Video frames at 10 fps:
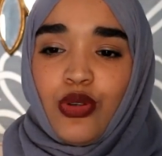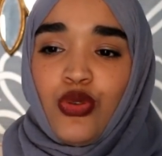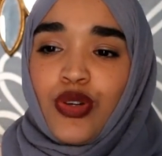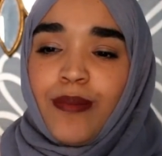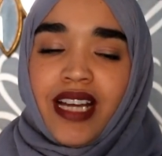
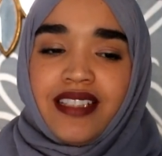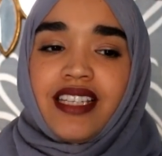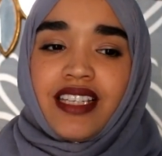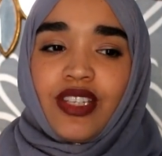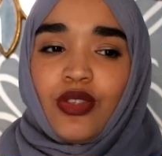
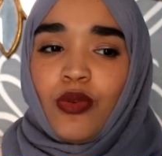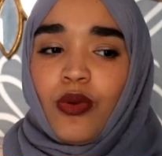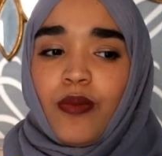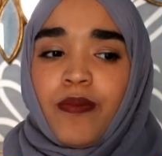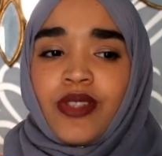dramatic.
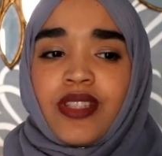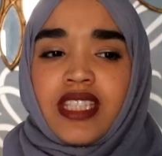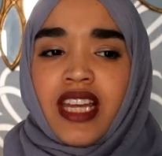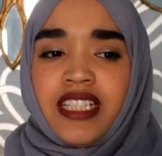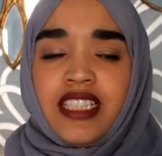
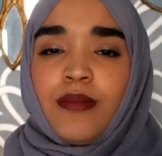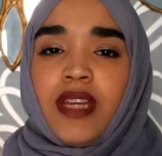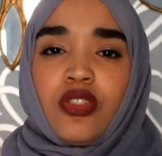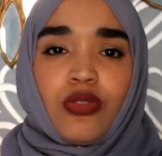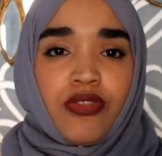Society
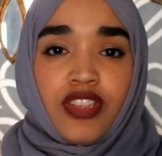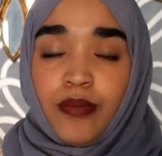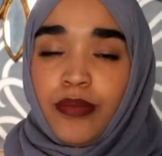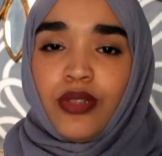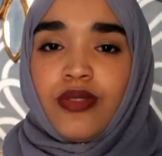made you feel
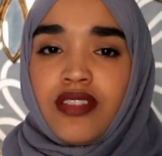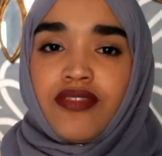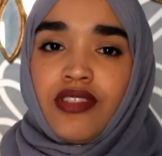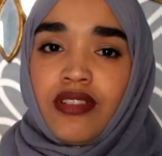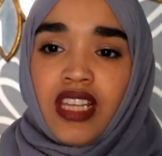
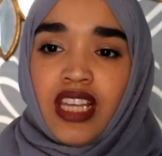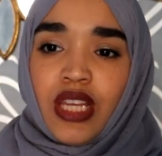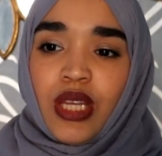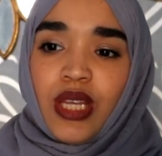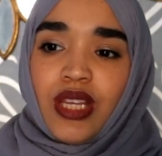beautiful.
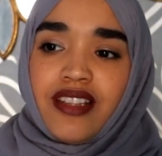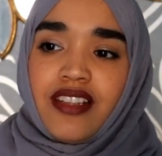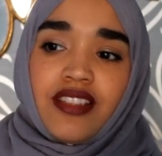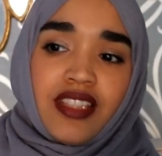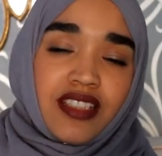
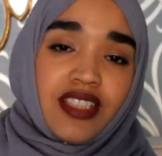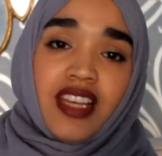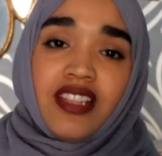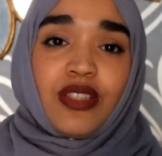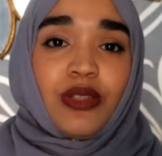They said,
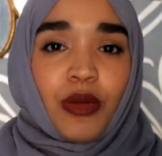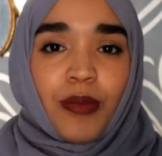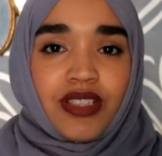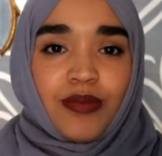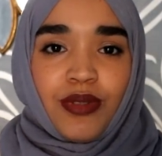yes, you look
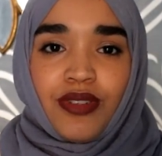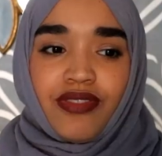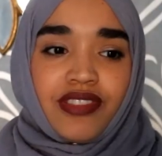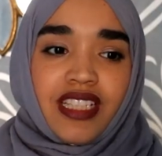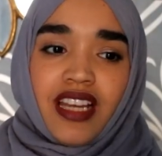much
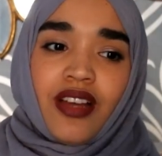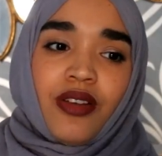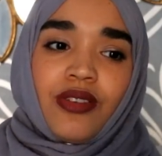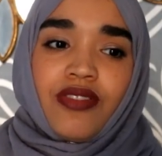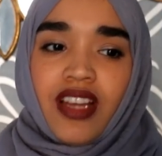beautiful
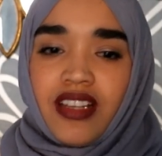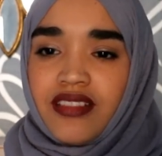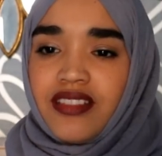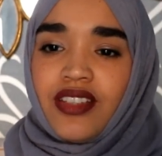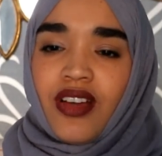now. You've had
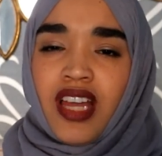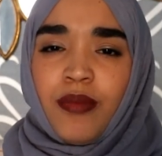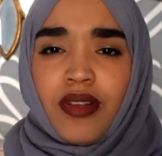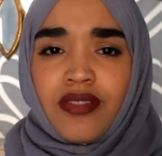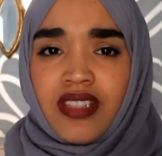your
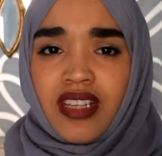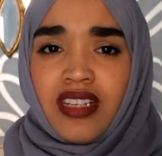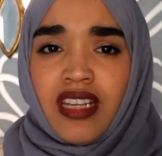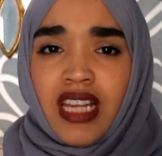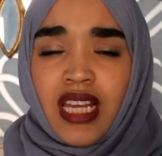eyebrows done.
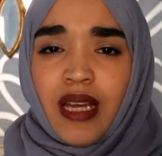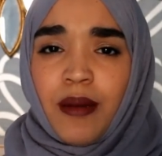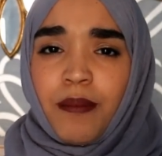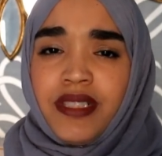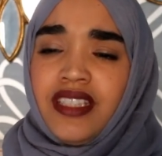
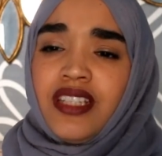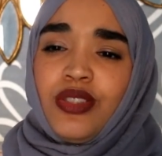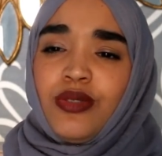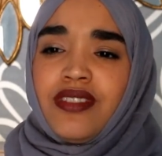But yet